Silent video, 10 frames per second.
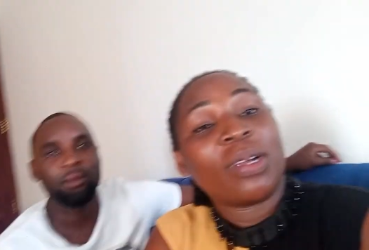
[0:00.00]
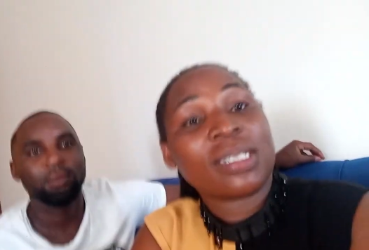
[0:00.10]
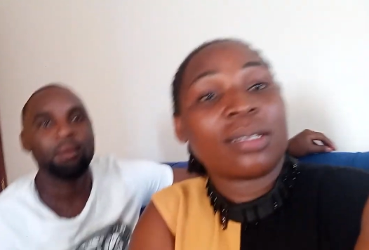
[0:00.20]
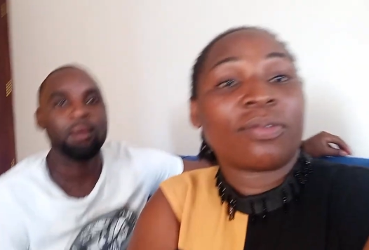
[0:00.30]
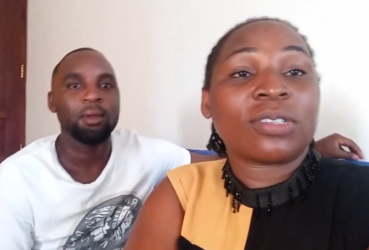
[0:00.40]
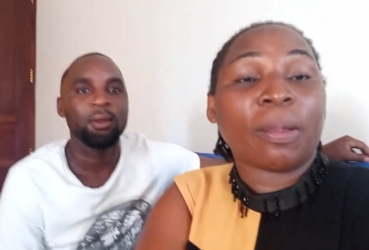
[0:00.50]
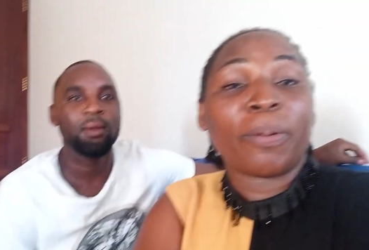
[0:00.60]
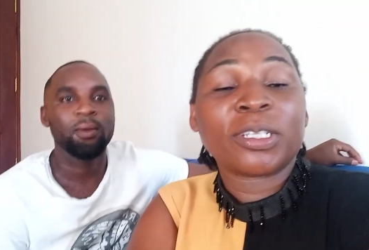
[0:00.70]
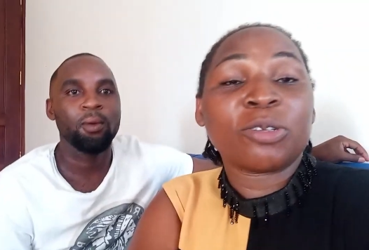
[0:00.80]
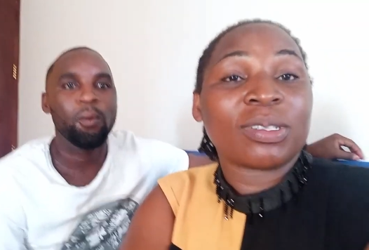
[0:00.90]
Speaker 1: viewers for
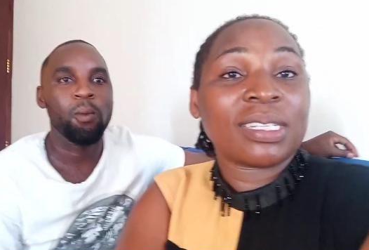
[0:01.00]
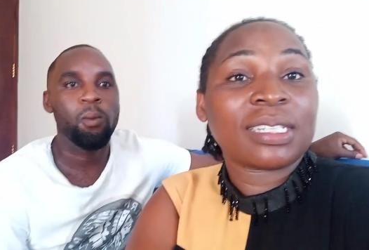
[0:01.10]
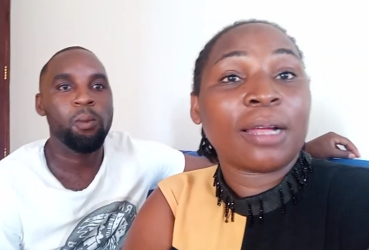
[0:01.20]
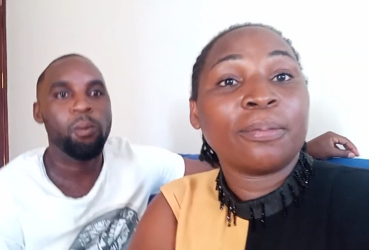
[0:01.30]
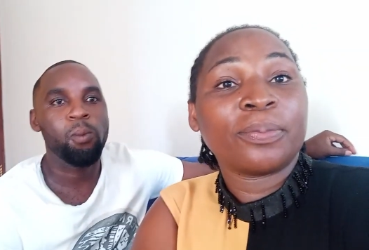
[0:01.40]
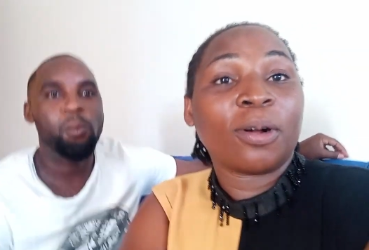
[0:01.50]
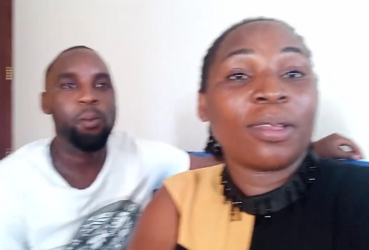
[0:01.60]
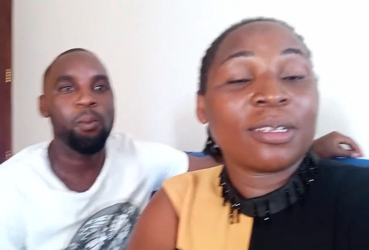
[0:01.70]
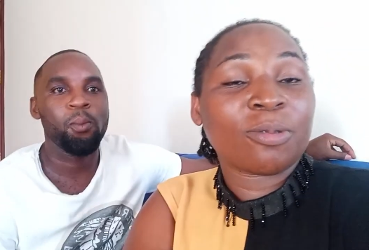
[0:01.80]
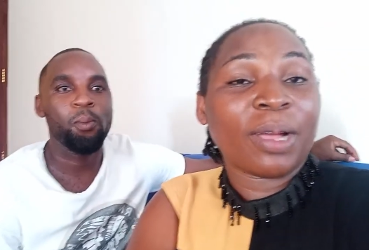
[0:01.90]
supporting your sister
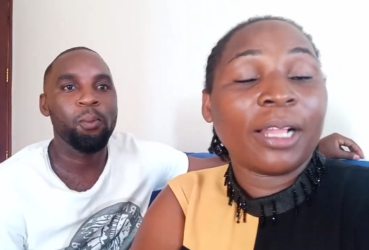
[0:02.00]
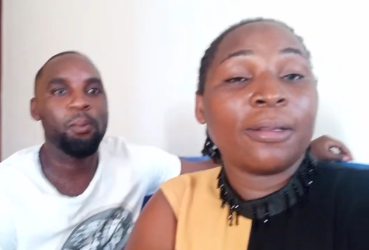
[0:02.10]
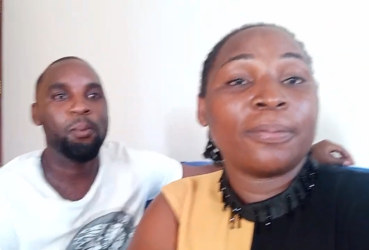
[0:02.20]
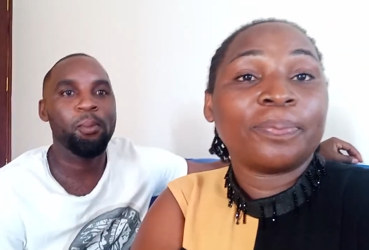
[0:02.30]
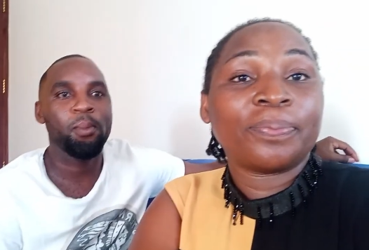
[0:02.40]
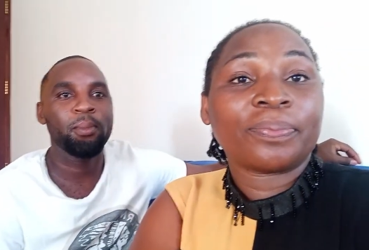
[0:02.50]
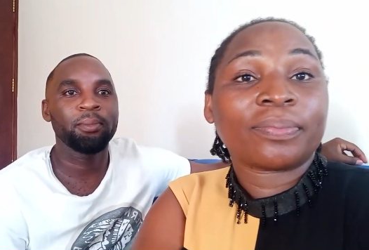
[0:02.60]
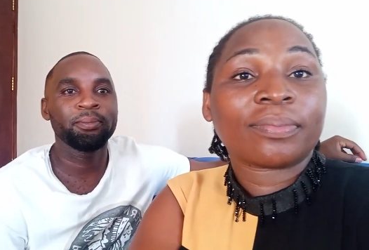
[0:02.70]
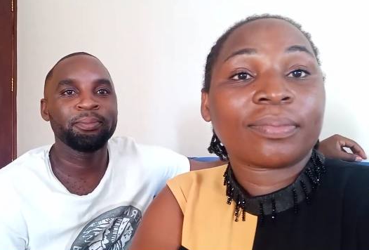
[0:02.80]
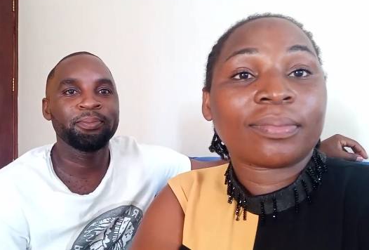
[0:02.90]
all this while
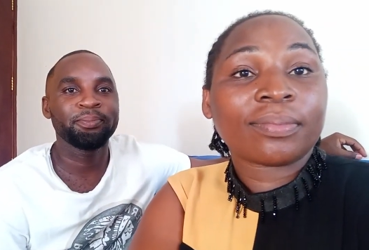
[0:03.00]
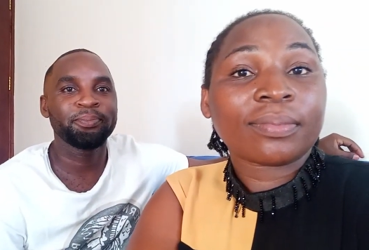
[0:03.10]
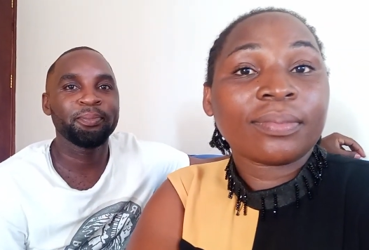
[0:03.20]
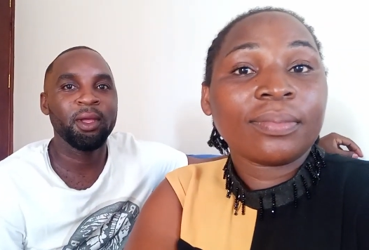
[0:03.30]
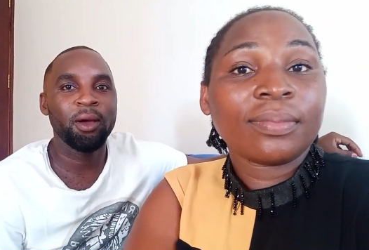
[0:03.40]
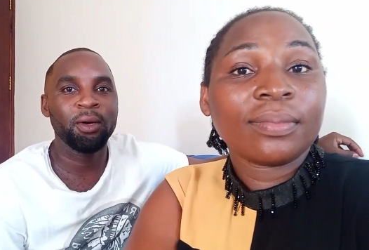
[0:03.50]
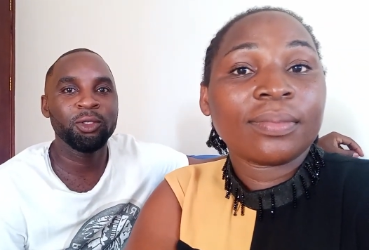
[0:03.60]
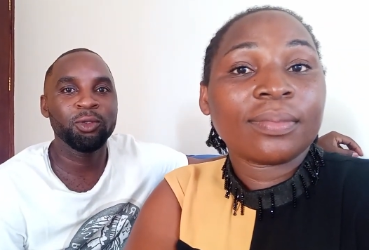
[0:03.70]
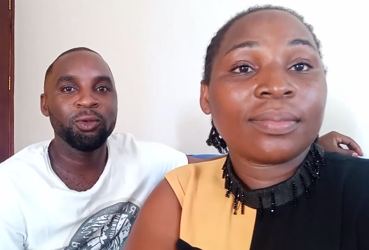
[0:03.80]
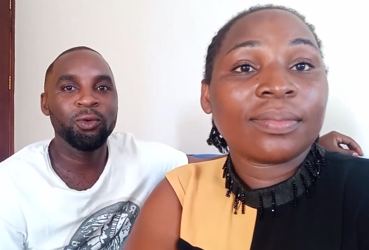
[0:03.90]
Speaker 2: mm, i
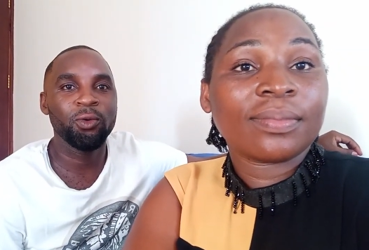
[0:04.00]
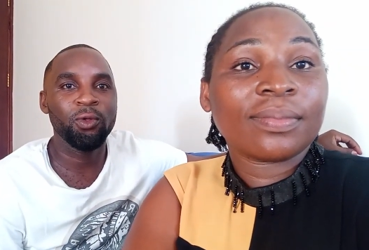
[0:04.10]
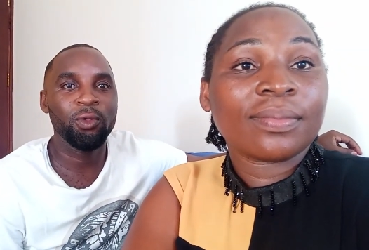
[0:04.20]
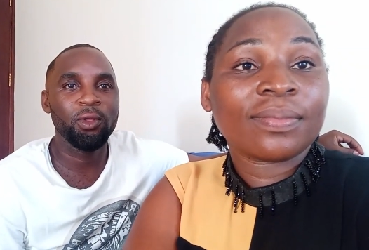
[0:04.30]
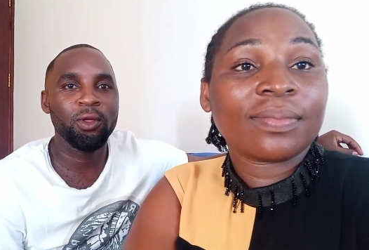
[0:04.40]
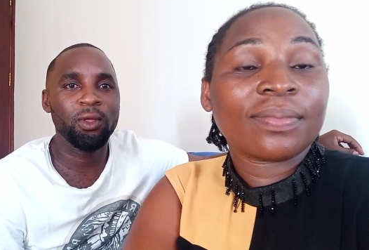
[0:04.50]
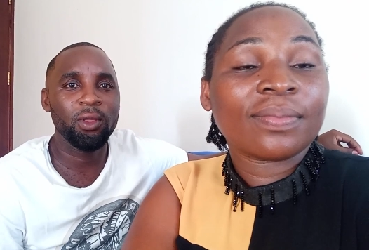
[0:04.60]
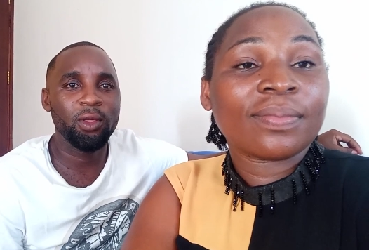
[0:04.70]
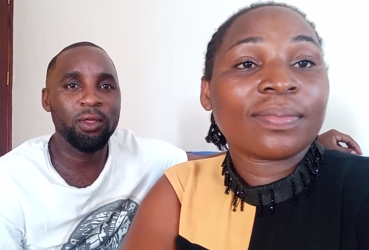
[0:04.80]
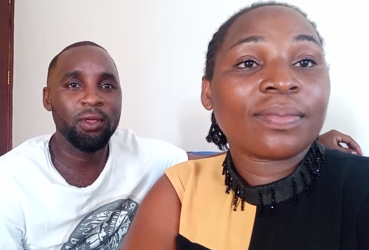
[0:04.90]
want to
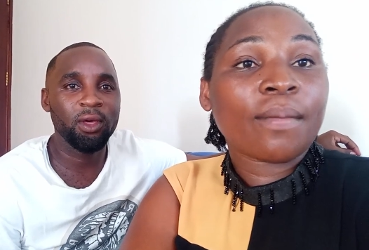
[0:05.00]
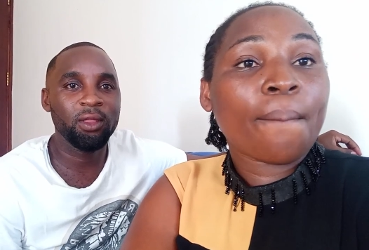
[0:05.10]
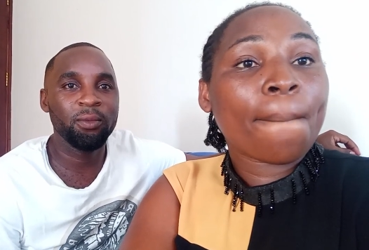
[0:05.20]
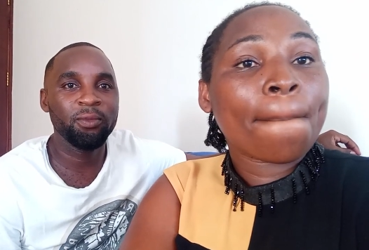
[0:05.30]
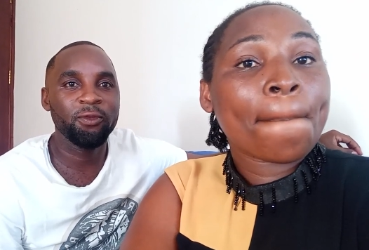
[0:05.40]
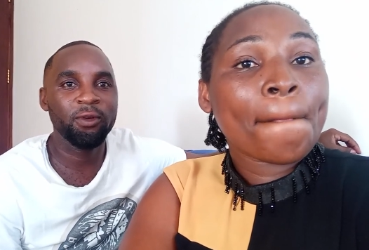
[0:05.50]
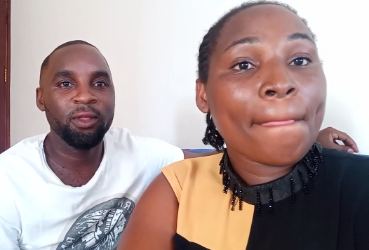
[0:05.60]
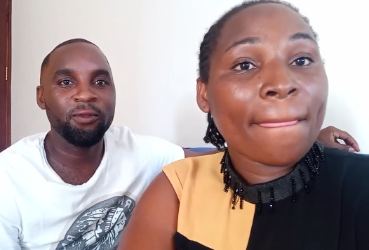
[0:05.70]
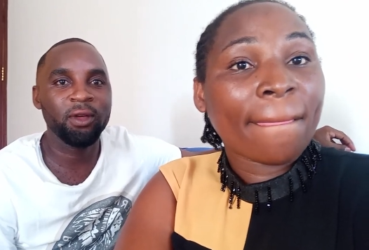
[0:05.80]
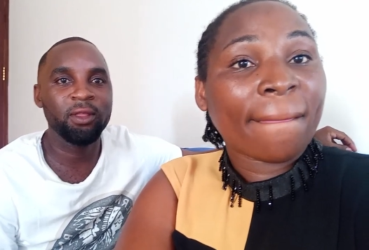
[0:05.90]
thank them for
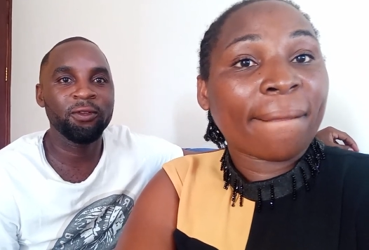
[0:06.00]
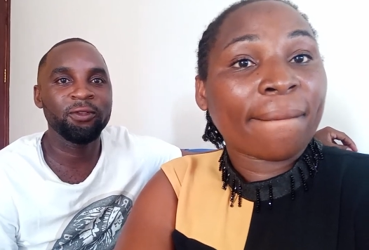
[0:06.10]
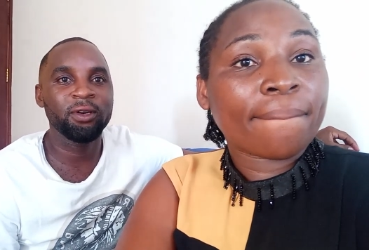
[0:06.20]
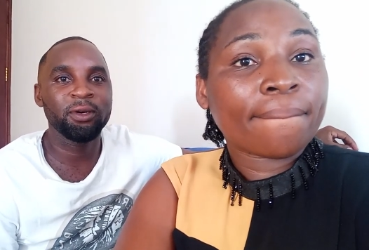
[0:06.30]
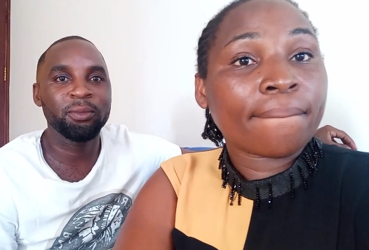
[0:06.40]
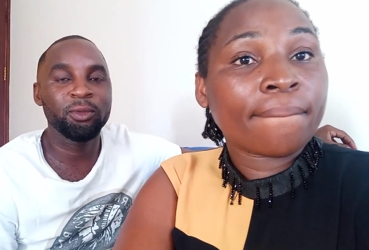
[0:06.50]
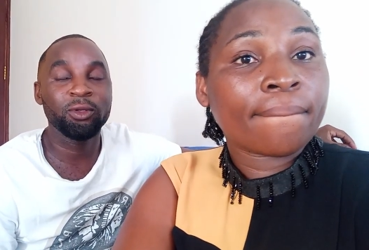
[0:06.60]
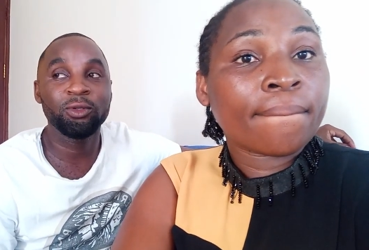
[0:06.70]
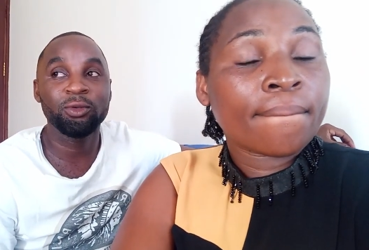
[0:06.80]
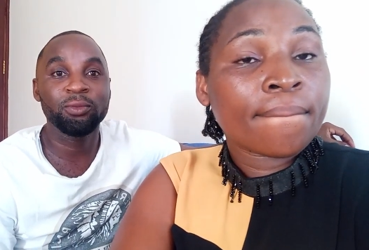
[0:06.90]
the far they've uh,
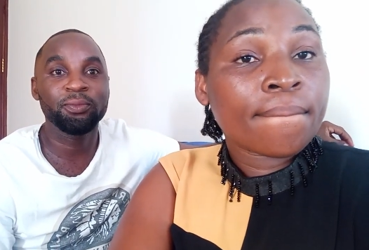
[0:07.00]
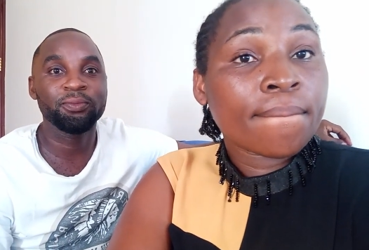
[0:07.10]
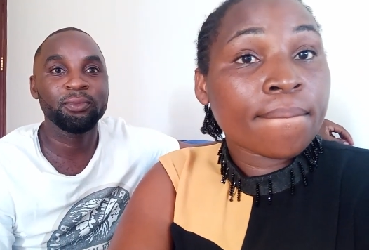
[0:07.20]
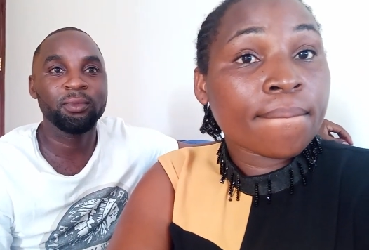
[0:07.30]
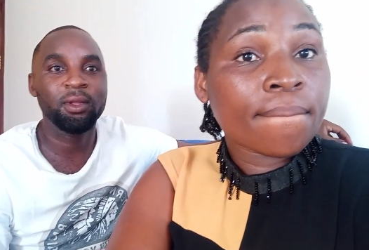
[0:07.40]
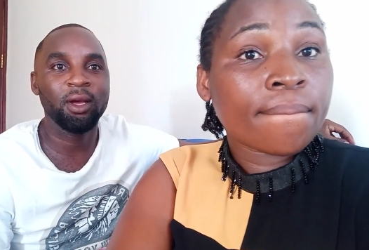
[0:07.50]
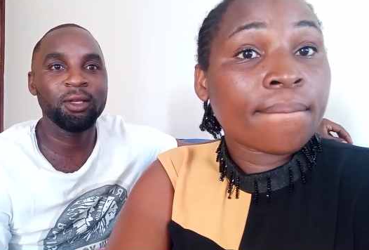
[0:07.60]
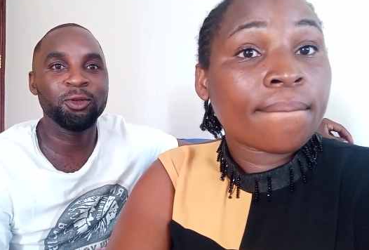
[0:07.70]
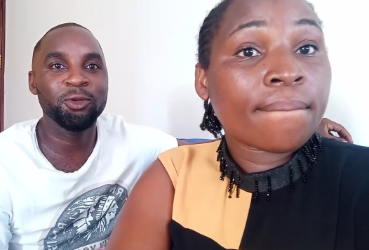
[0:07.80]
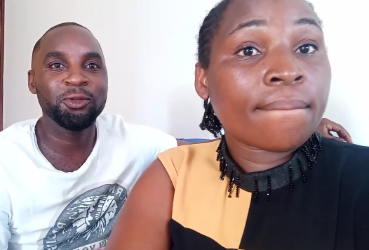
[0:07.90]
brought you. Mm-hmm.
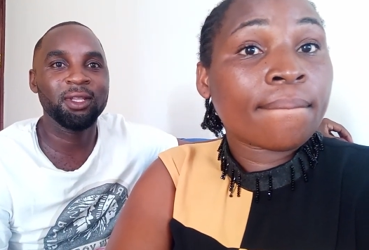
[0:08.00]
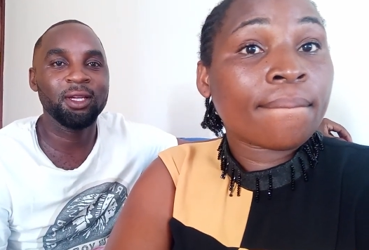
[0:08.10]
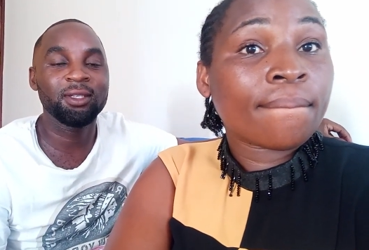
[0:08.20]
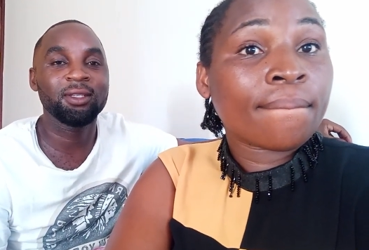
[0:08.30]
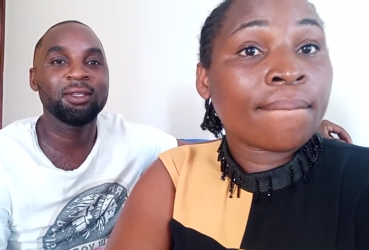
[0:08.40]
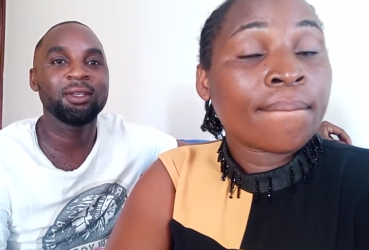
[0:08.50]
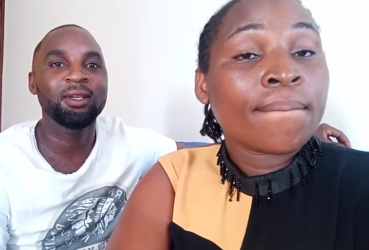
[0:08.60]
I saw you start,